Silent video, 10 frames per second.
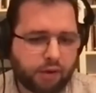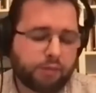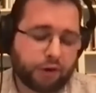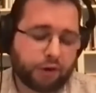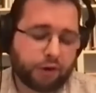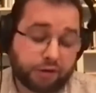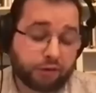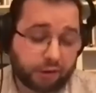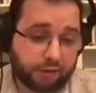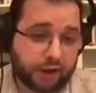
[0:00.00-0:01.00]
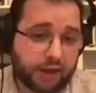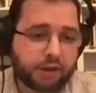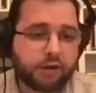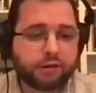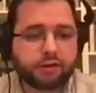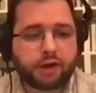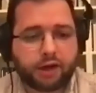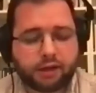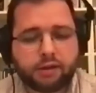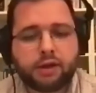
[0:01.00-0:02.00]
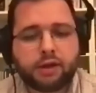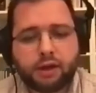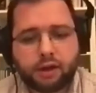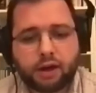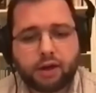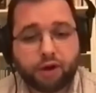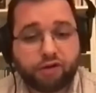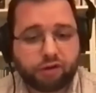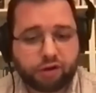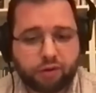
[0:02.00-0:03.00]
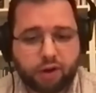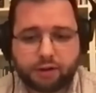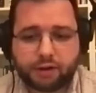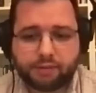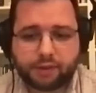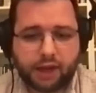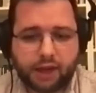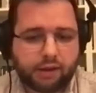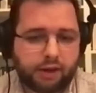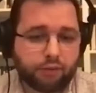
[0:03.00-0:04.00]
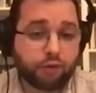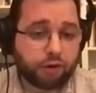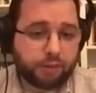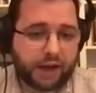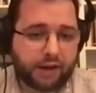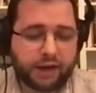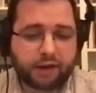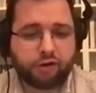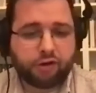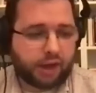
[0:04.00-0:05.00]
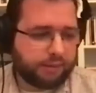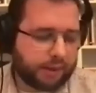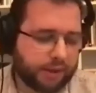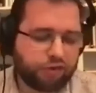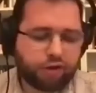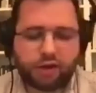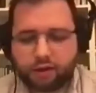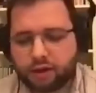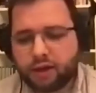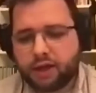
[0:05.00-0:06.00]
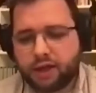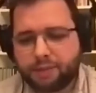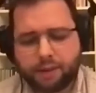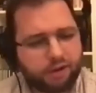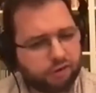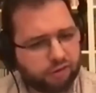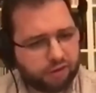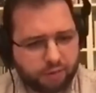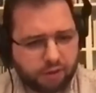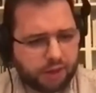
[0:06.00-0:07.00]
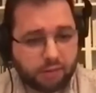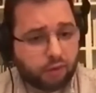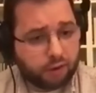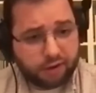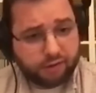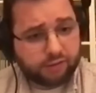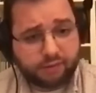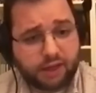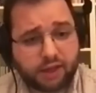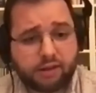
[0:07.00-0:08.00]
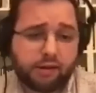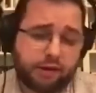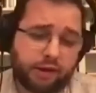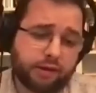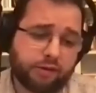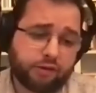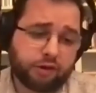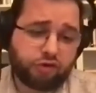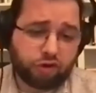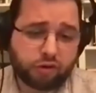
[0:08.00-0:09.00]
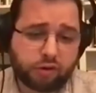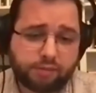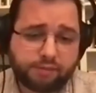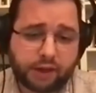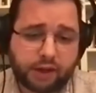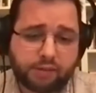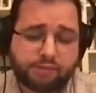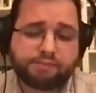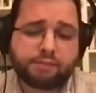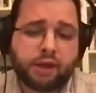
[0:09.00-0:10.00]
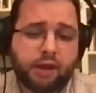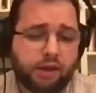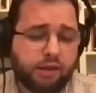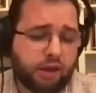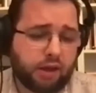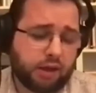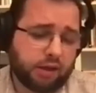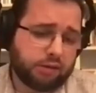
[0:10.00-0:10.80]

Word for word: oh, progressive for the time at least, on on racial equality and and wrote about it actually i, I mentioned he he published wb du bois in his journal um, the